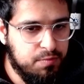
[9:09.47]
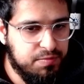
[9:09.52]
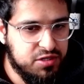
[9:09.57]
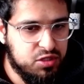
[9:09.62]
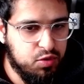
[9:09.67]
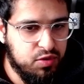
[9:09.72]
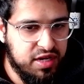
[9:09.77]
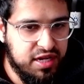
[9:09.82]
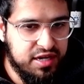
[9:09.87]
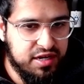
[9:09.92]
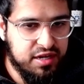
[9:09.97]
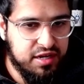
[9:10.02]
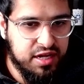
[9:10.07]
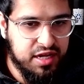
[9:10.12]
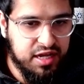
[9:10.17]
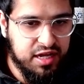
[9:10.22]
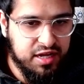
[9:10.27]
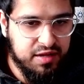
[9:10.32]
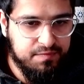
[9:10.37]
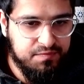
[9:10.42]
between
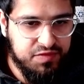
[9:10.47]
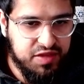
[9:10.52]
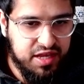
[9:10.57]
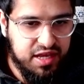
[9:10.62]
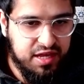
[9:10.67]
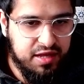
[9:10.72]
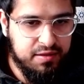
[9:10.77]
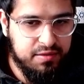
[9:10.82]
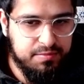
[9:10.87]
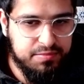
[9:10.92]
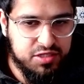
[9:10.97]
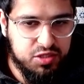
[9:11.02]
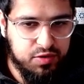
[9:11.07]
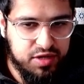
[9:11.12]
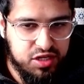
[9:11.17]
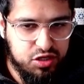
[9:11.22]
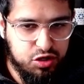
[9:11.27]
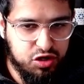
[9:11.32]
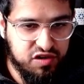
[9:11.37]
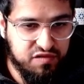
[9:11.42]
uh, here,
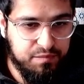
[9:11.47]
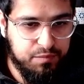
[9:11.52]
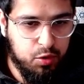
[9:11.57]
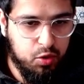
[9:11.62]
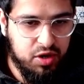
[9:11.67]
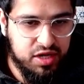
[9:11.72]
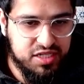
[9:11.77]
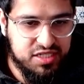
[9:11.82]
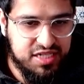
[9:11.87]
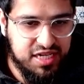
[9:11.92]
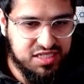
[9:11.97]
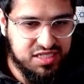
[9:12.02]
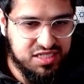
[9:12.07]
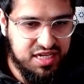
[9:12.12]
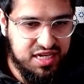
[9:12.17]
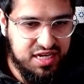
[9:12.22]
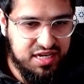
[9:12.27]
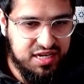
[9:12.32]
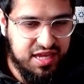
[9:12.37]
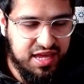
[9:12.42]
between you could have bought a
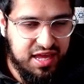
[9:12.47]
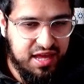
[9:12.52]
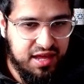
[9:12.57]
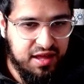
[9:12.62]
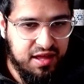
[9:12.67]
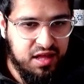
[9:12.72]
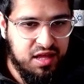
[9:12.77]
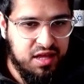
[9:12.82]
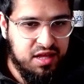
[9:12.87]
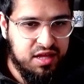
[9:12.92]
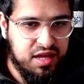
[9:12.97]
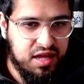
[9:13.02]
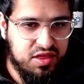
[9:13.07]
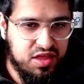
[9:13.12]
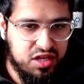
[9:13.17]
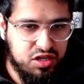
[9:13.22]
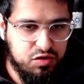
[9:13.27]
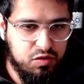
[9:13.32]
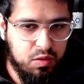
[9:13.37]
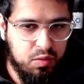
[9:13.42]
16 here and
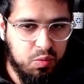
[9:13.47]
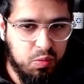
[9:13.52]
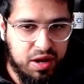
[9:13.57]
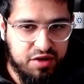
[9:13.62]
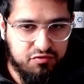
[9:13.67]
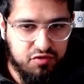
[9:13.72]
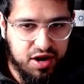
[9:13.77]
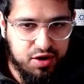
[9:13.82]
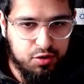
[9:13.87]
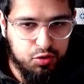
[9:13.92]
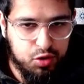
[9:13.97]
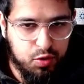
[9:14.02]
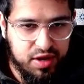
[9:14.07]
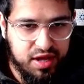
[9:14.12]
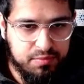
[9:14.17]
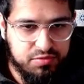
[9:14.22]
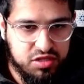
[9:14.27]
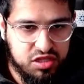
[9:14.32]
then you went ran all the way up to